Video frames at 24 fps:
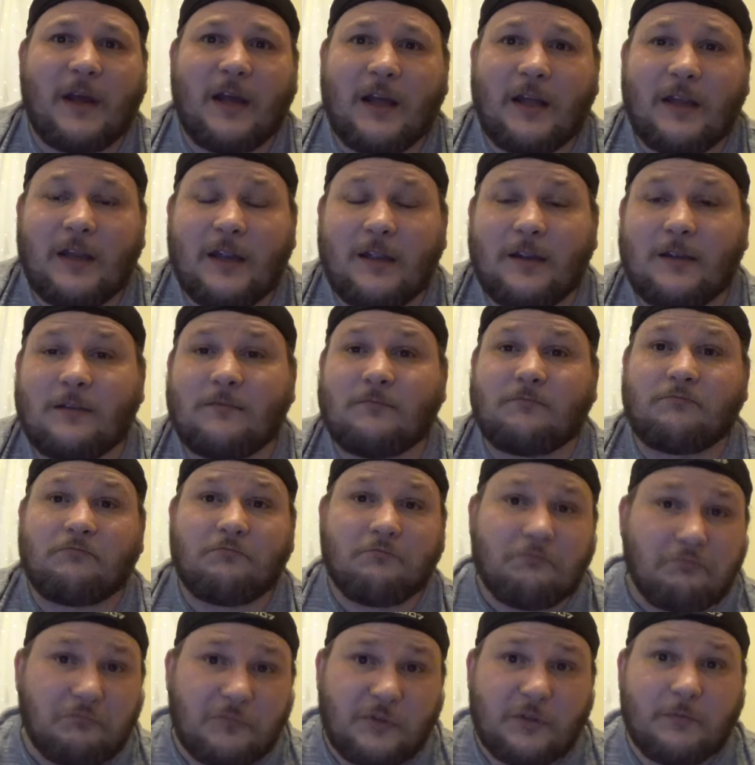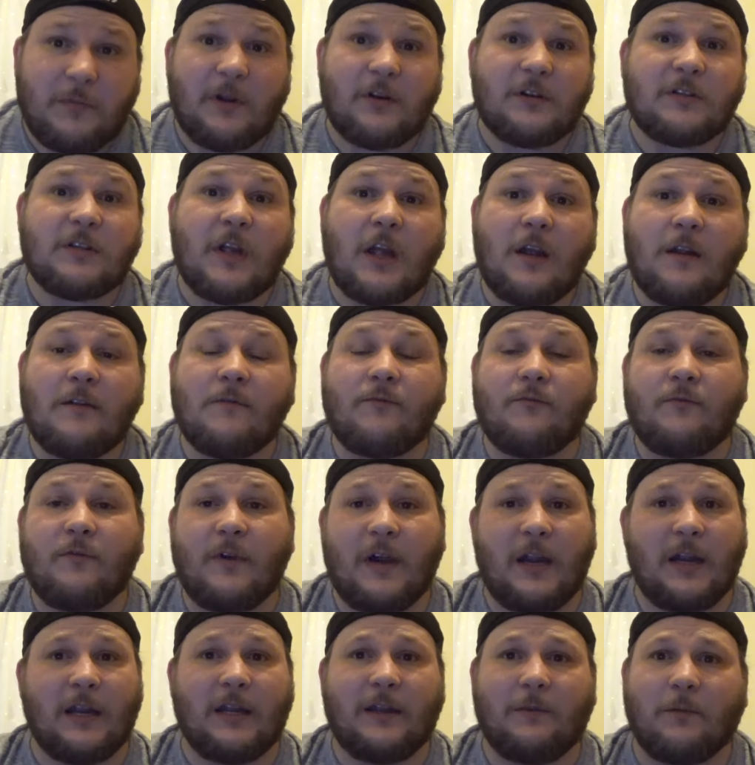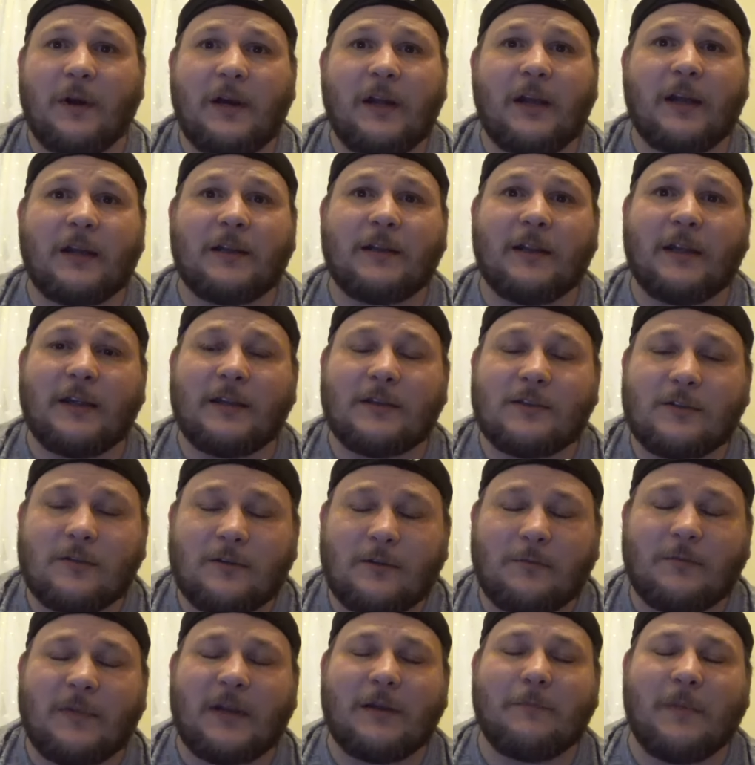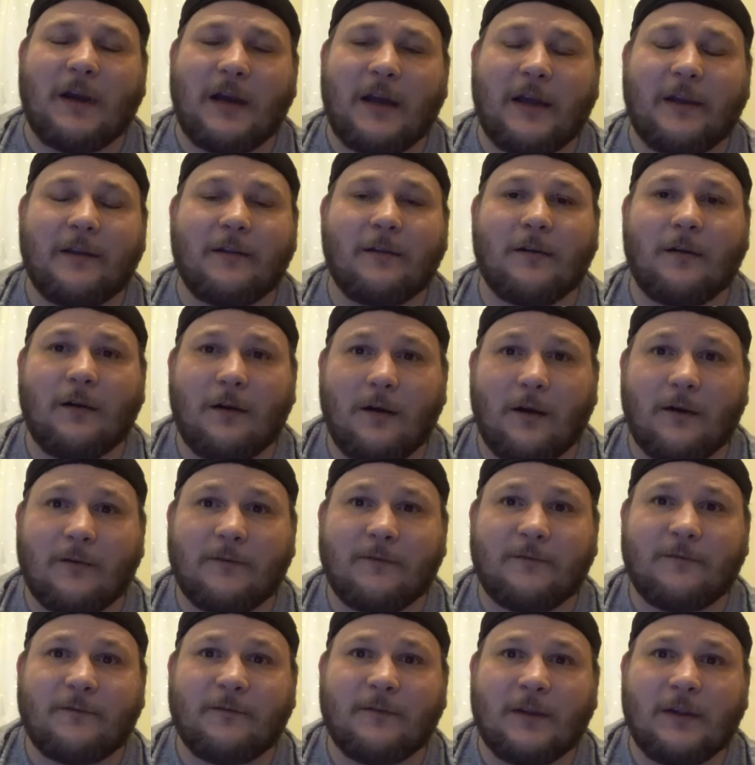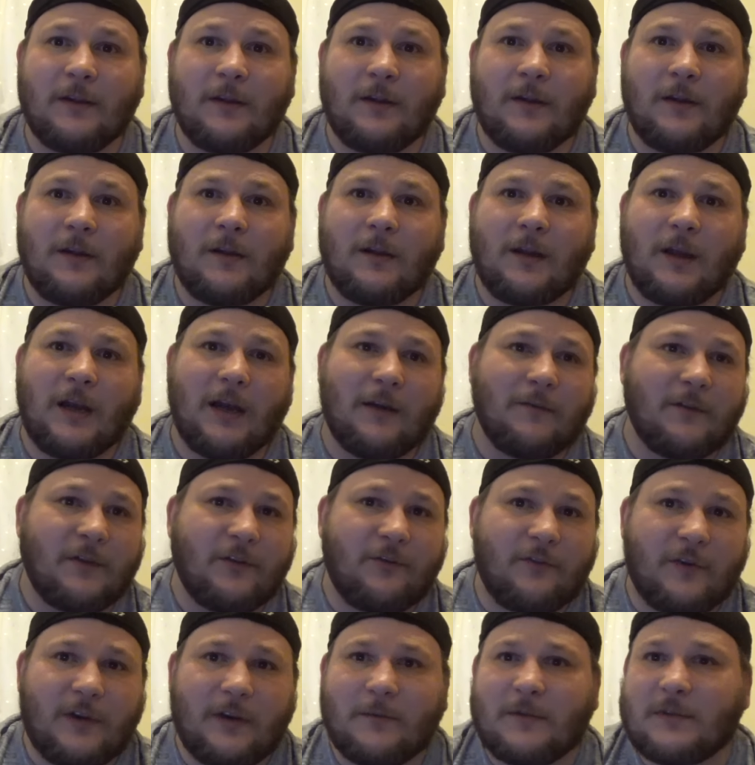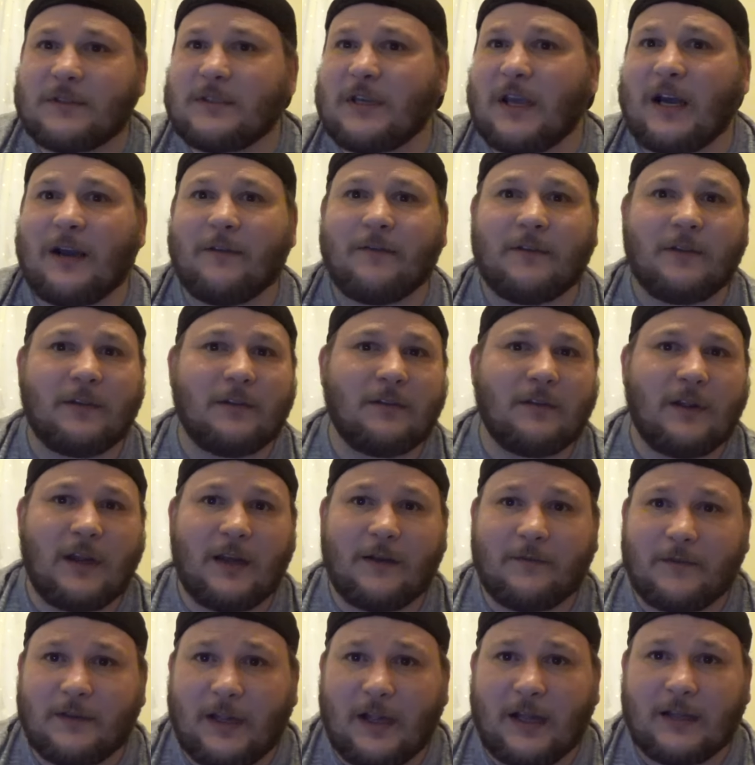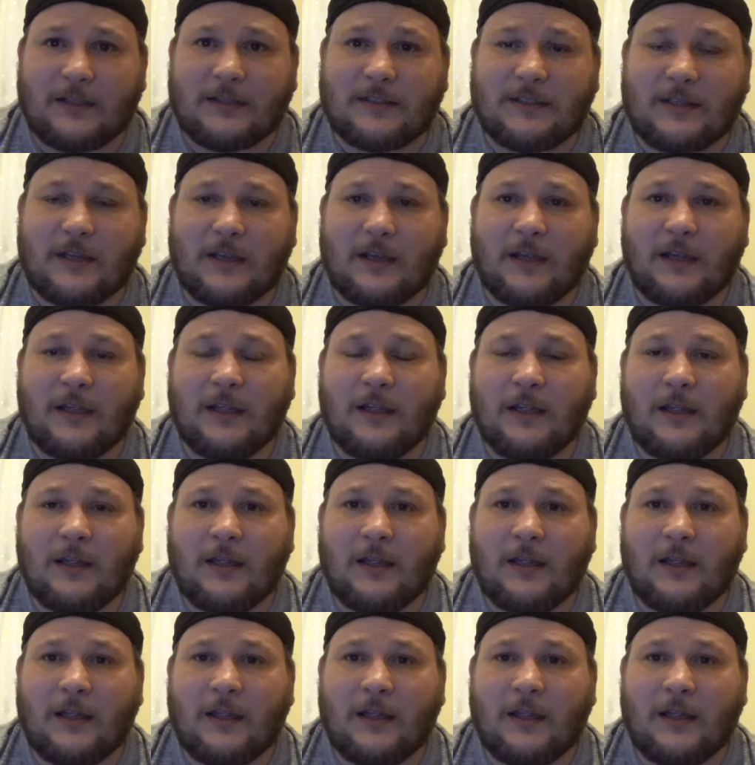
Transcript: And to be honest, it really worked. It took my mind off having treatments, having, having cancer.